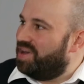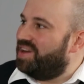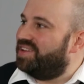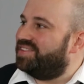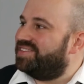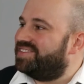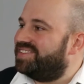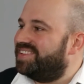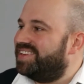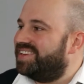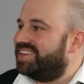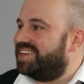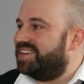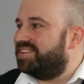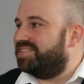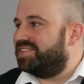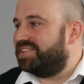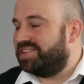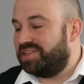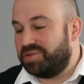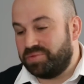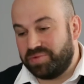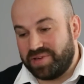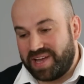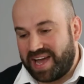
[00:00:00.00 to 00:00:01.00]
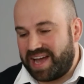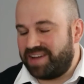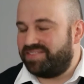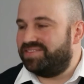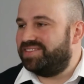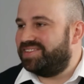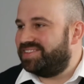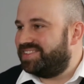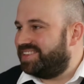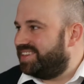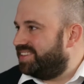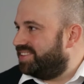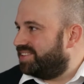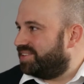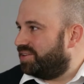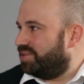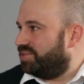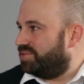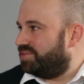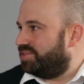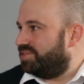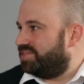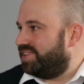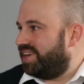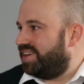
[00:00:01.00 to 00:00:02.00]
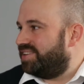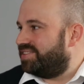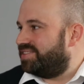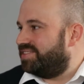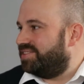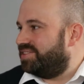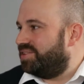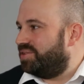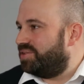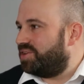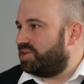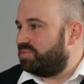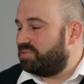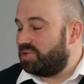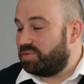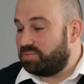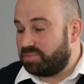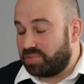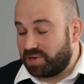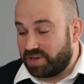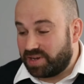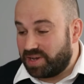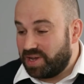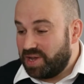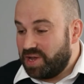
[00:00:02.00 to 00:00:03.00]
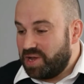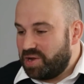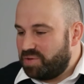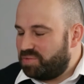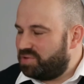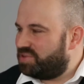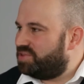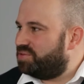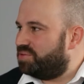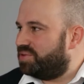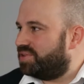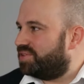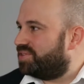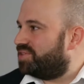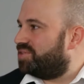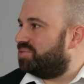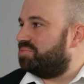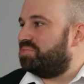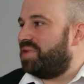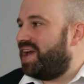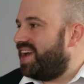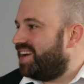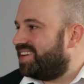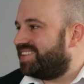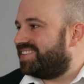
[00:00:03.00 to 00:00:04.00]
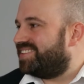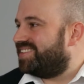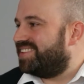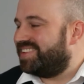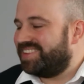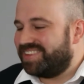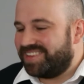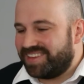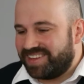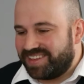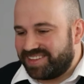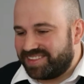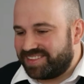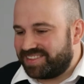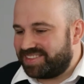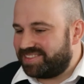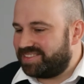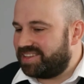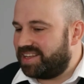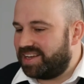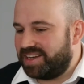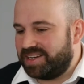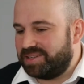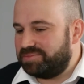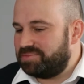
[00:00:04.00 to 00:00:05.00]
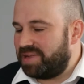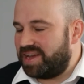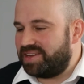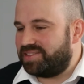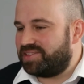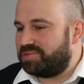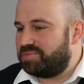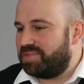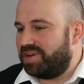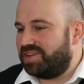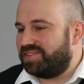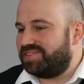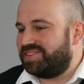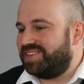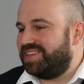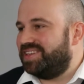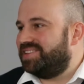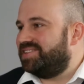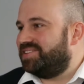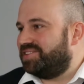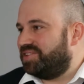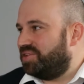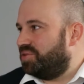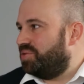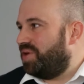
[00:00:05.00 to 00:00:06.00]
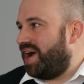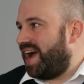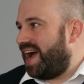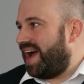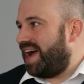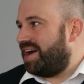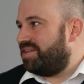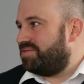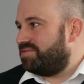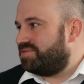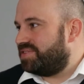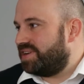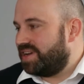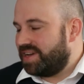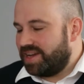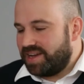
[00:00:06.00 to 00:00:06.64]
answer, given that we haven't seen the consultation document, but would you expect HMRC to have